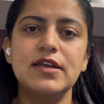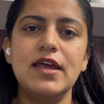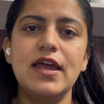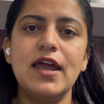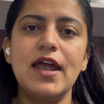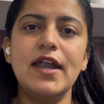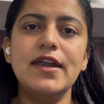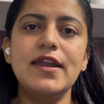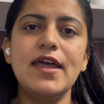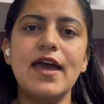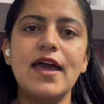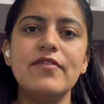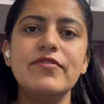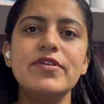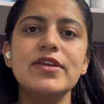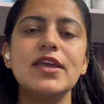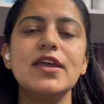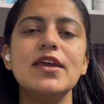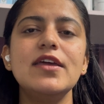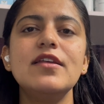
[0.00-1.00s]
and
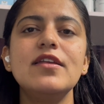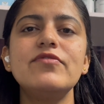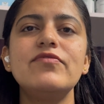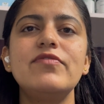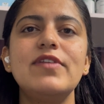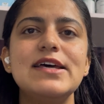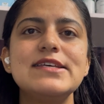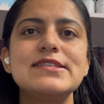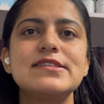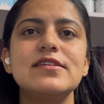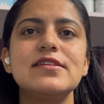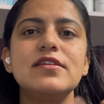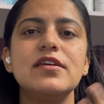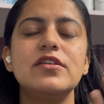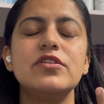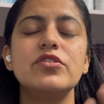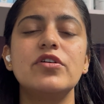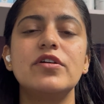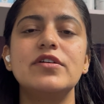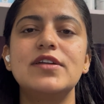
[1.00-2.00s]
having enough lecithin in
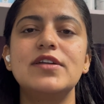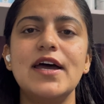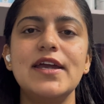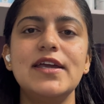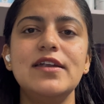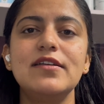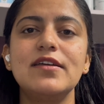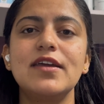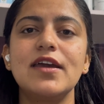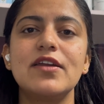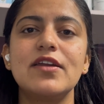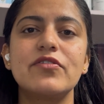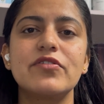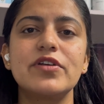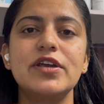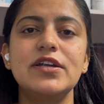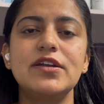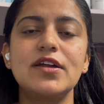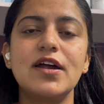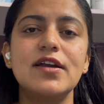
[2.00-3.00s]
your diet can
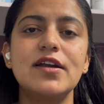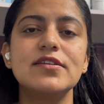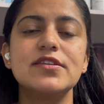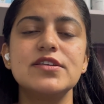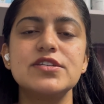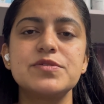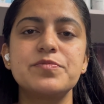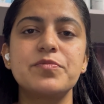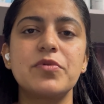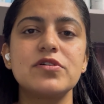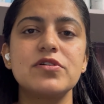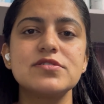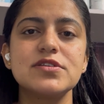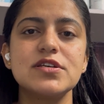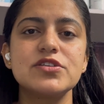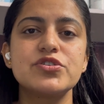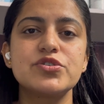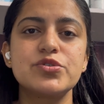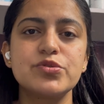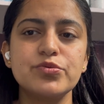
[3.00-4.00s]
retard this
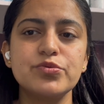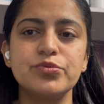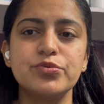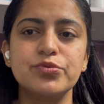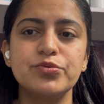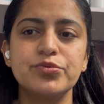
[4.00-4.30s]
process too.